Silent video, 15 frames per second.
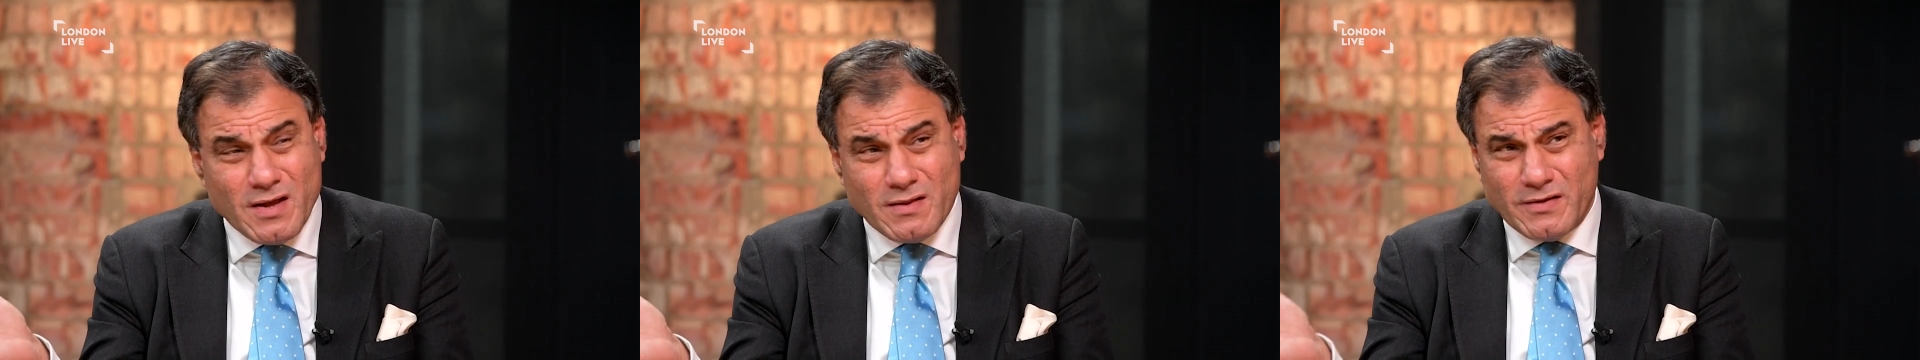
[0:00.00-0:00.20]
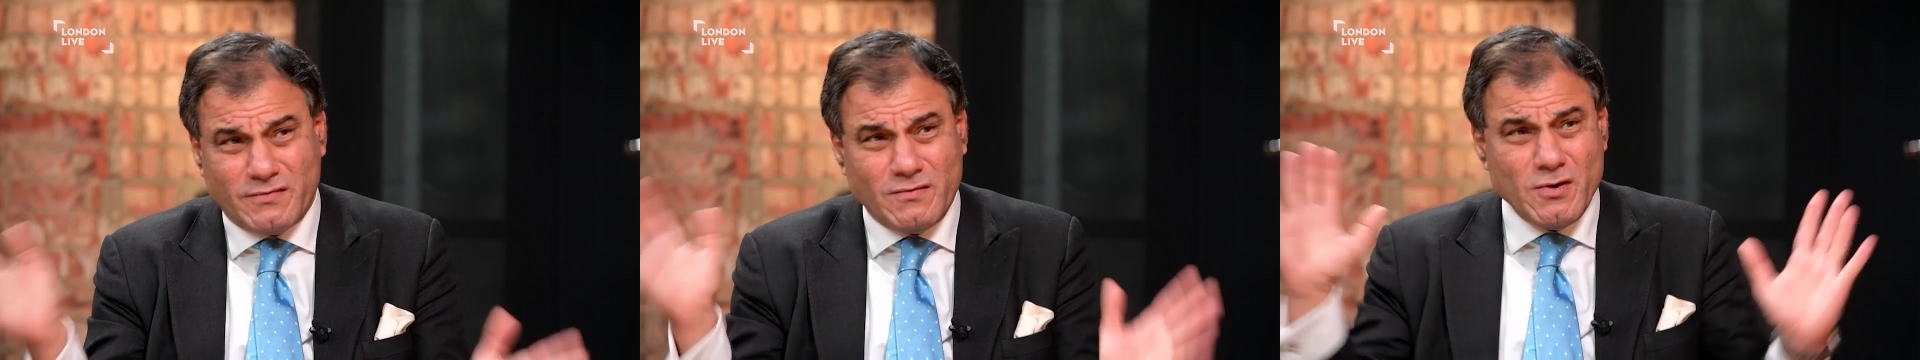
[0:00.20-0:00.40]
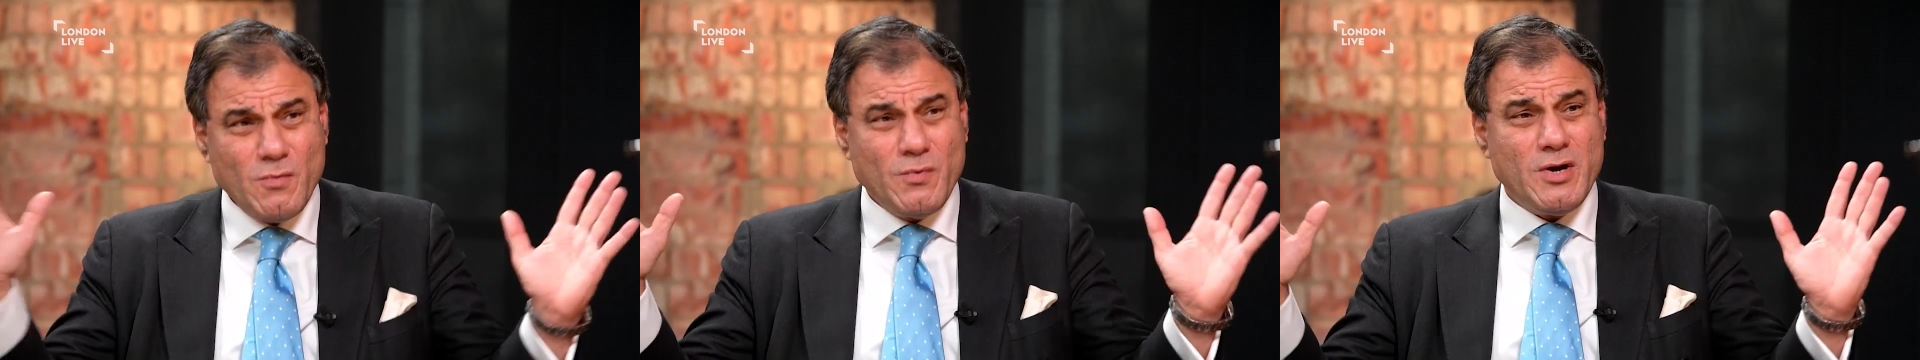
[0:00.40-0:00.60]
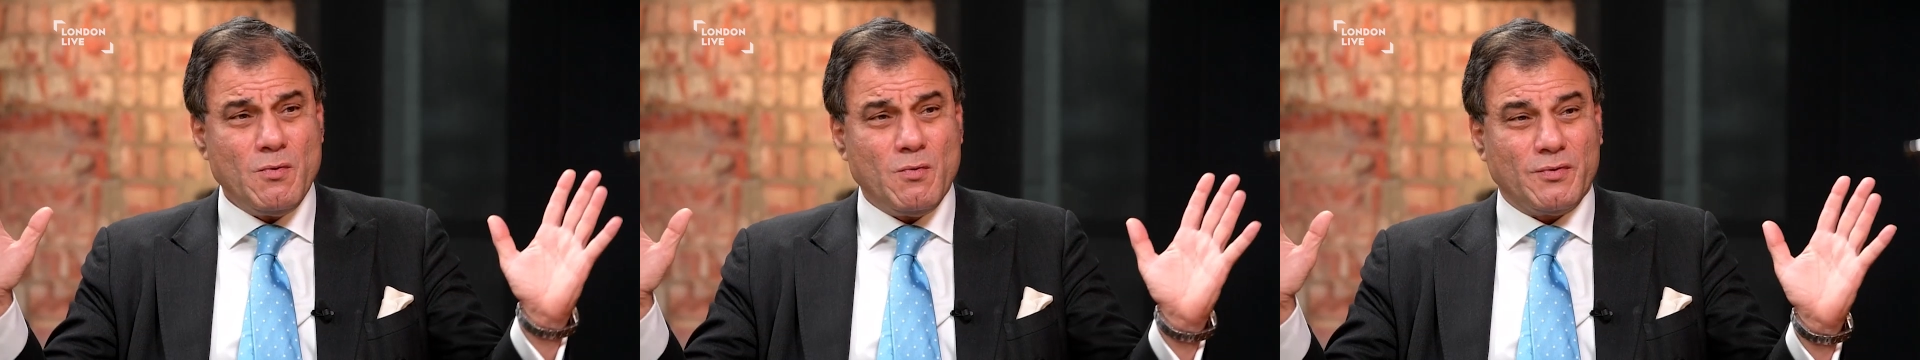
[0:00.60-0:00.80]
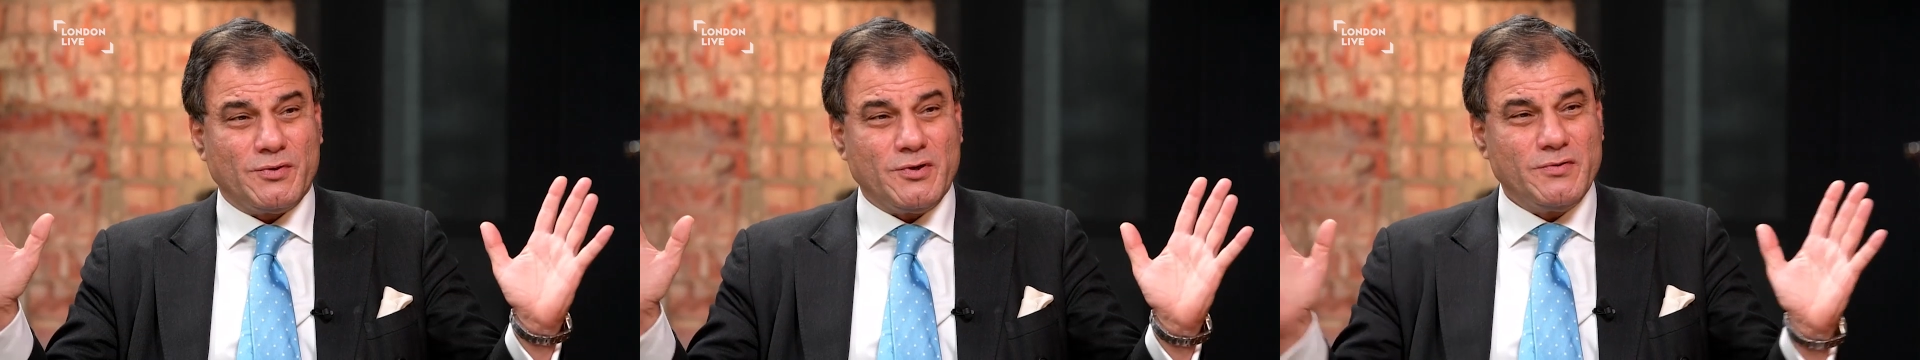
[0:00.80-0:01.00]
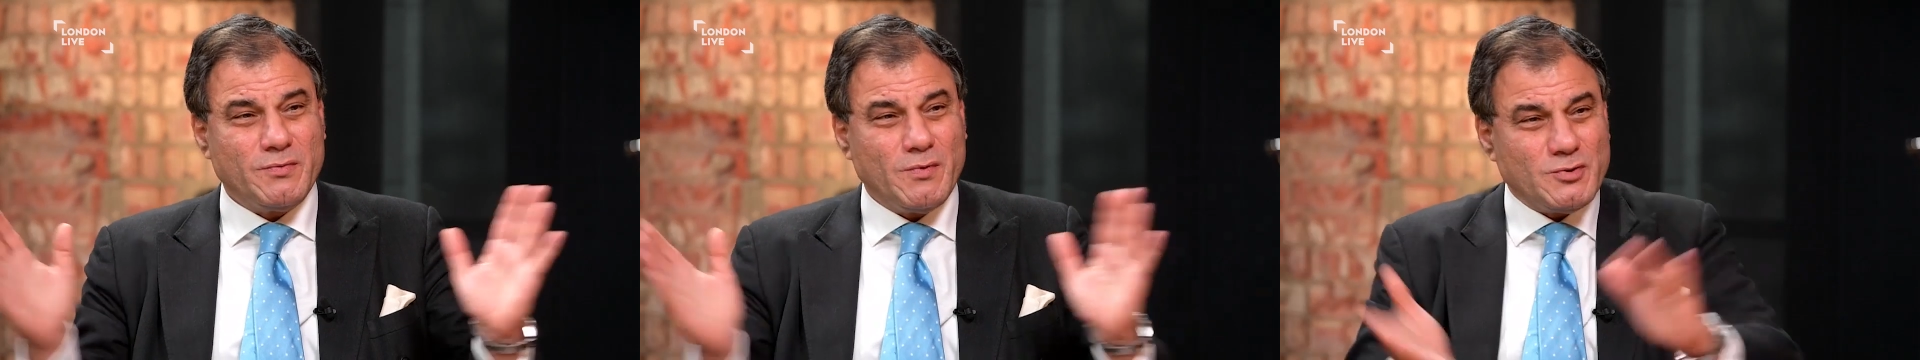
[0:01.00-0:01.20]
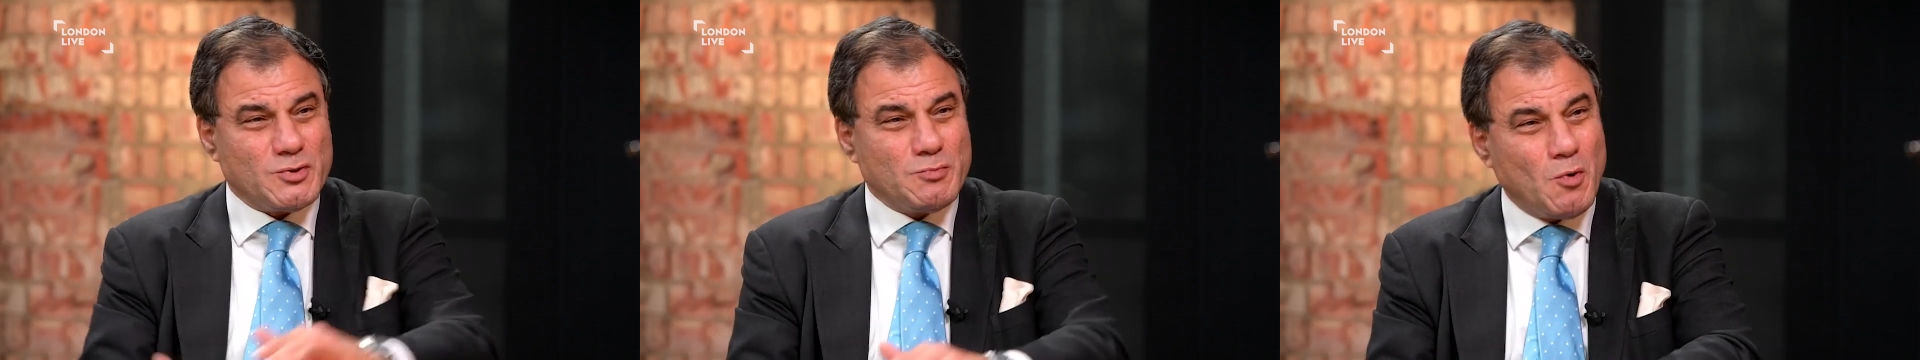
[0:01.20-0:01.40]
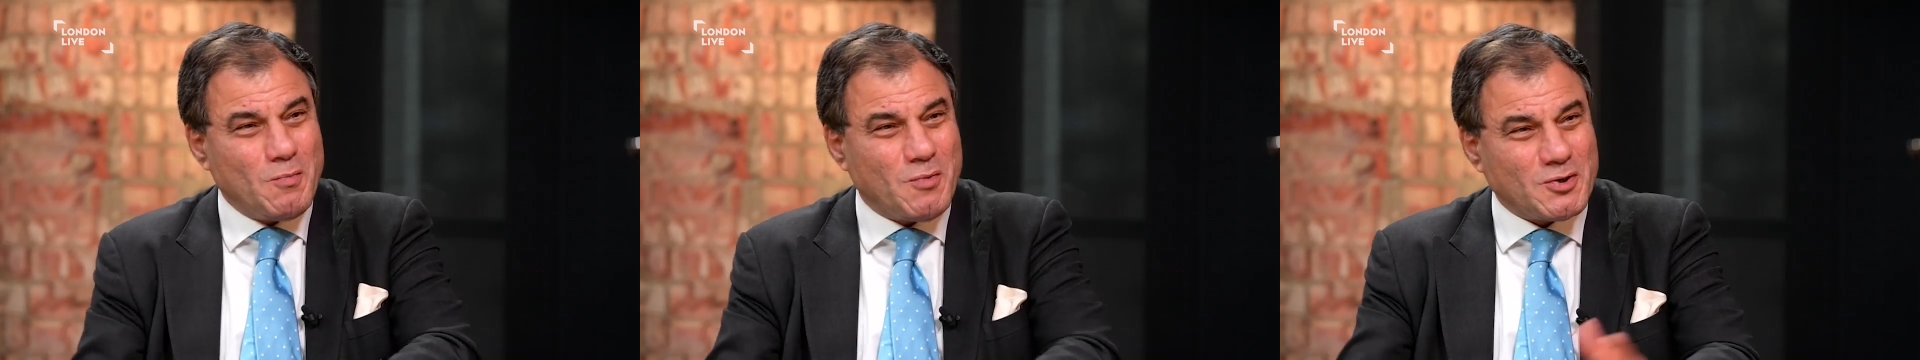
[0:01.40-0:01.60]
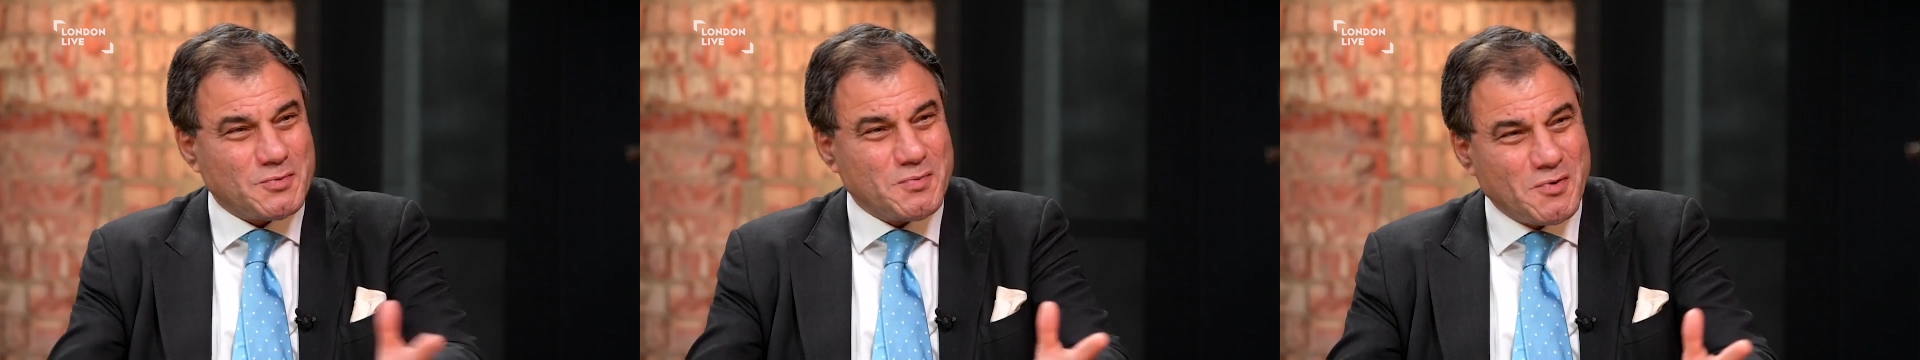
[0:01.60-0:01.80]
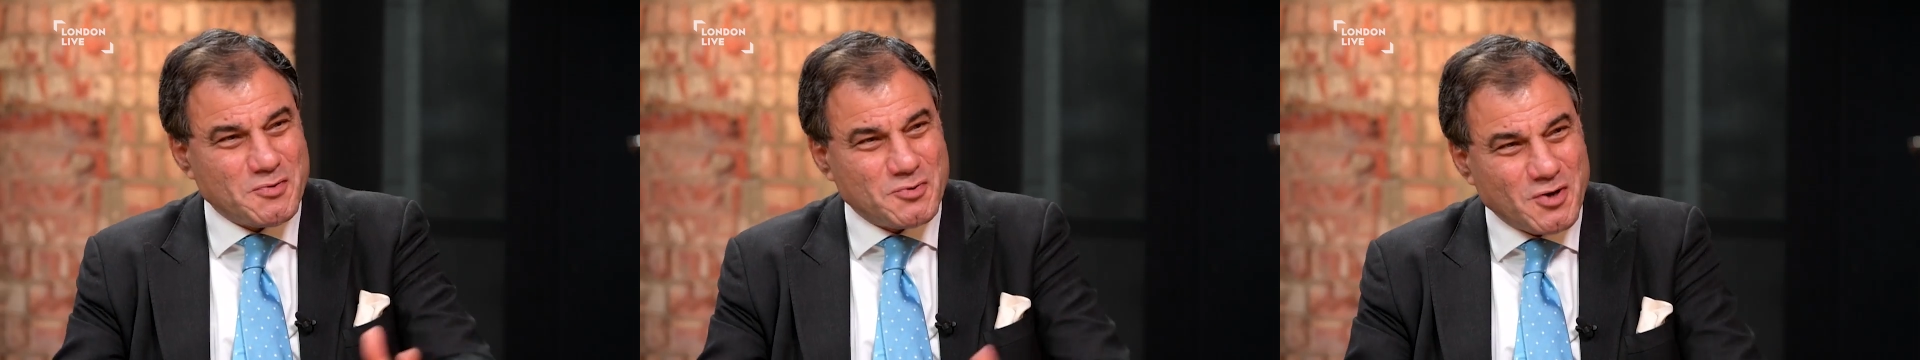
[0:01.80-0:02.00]
They said, no, no, we don't want those. We want small bottles.
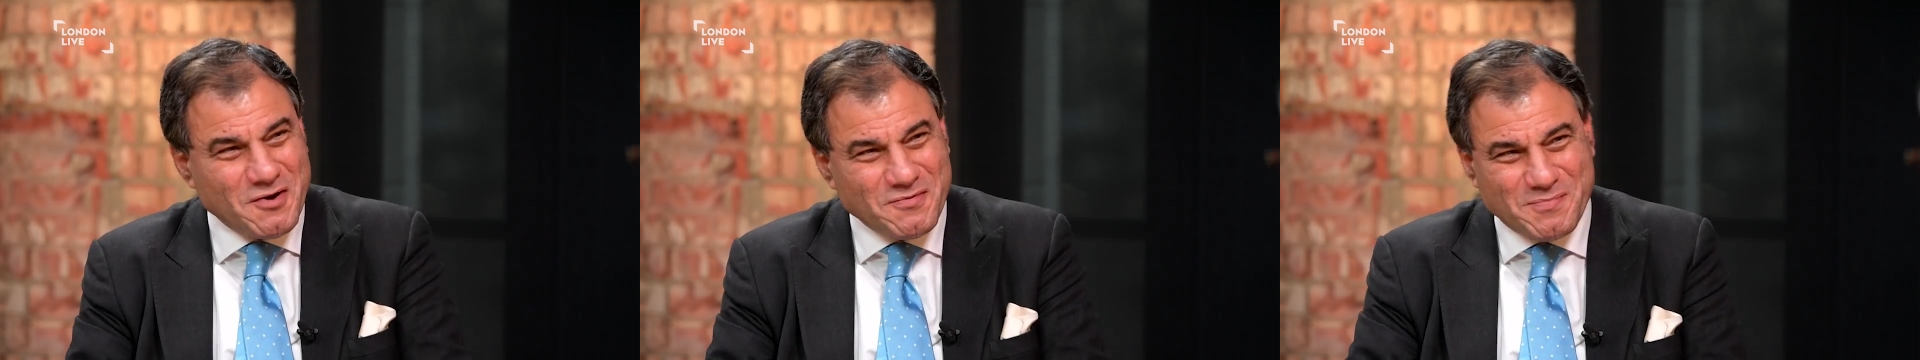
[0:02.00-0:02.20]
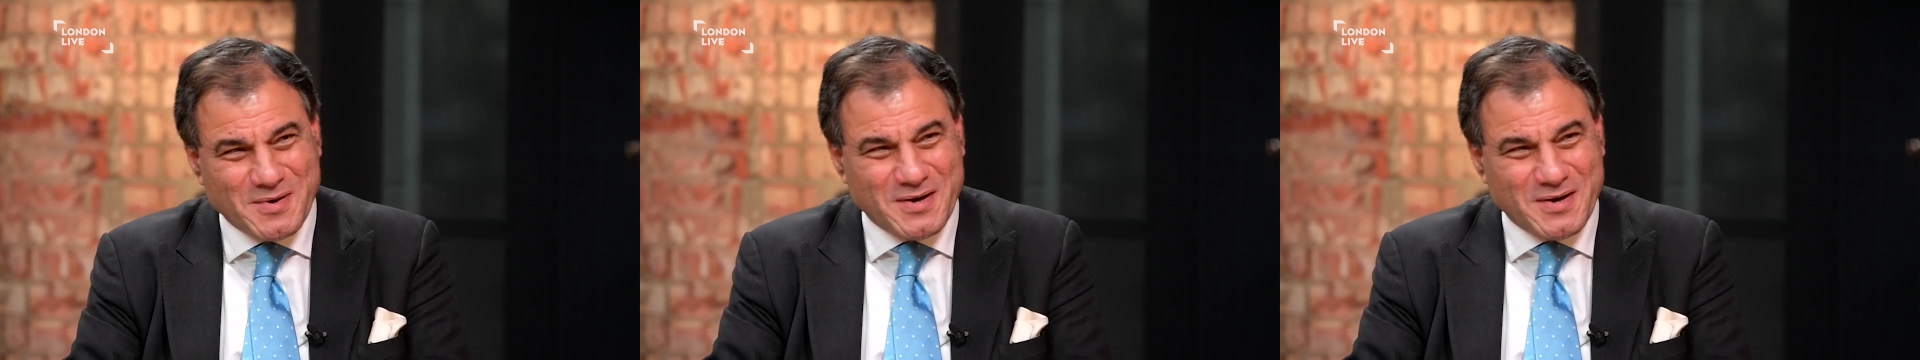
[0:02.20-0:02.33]
We want draft